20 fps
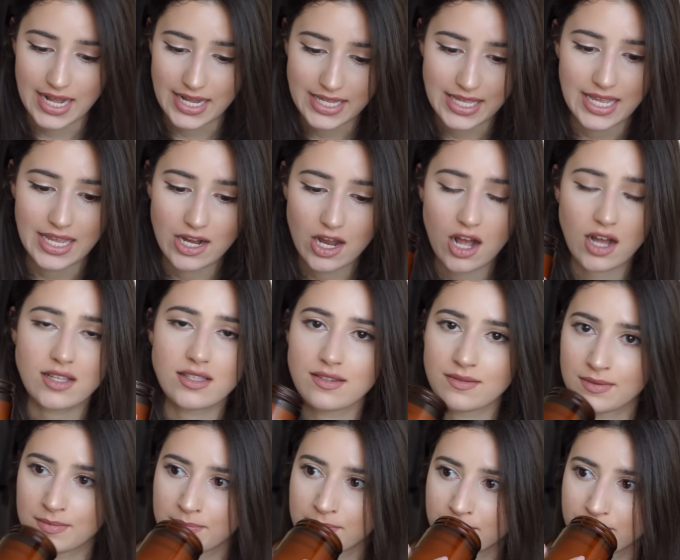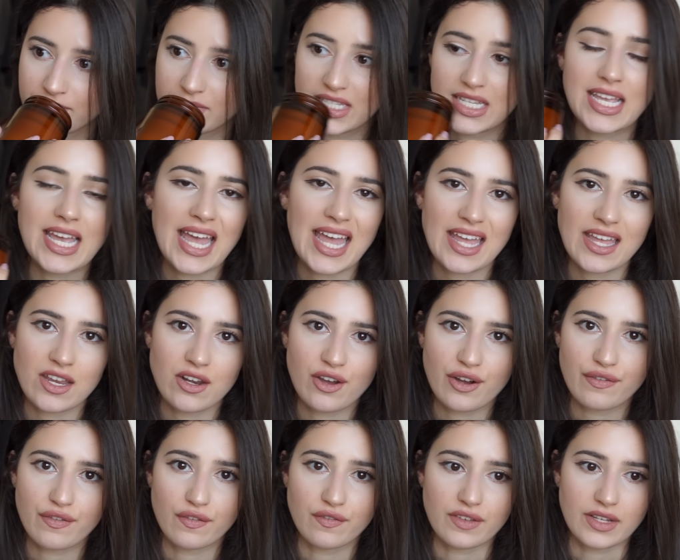I cannot get
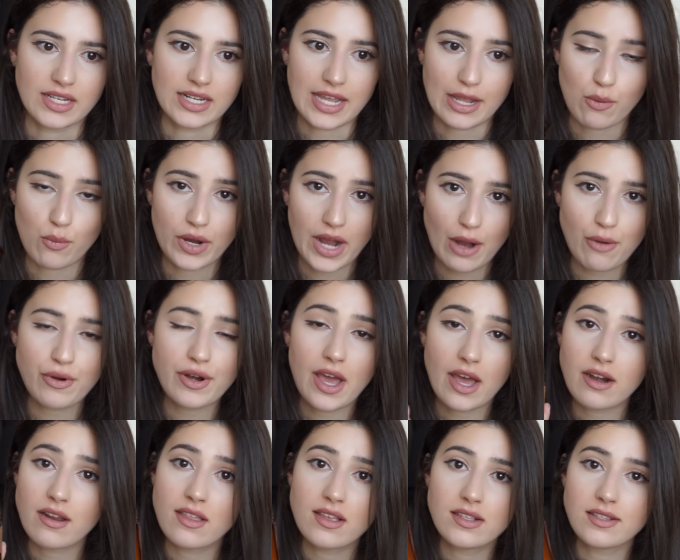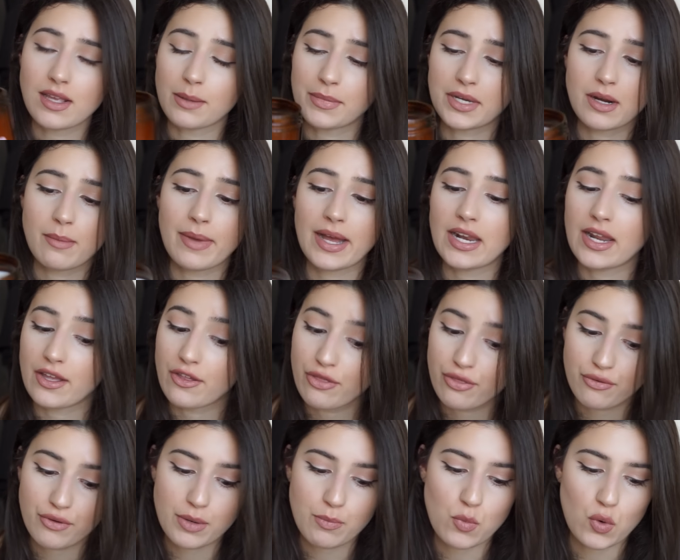enough of it. Like, when I run out of this, I'm gonna buy like
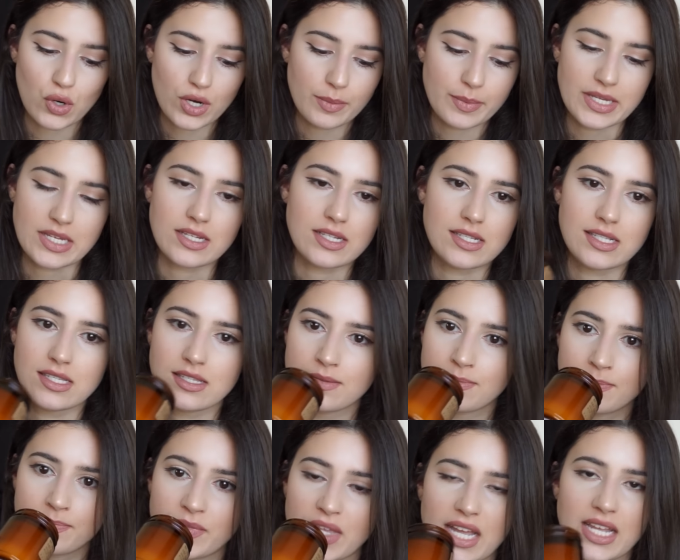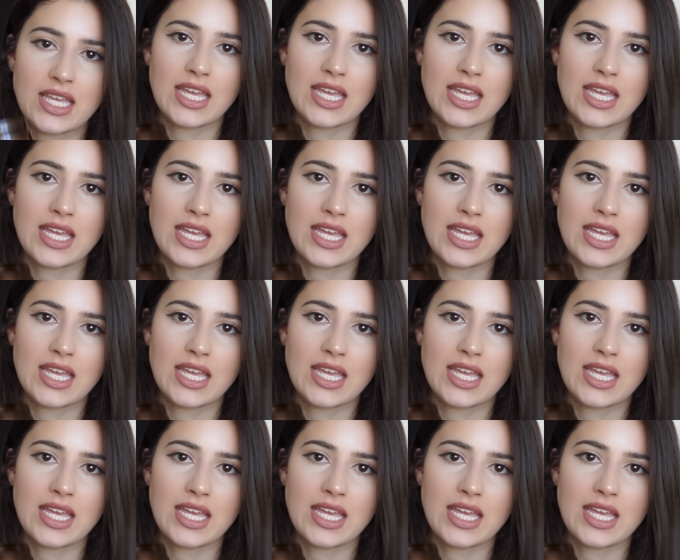3 more because I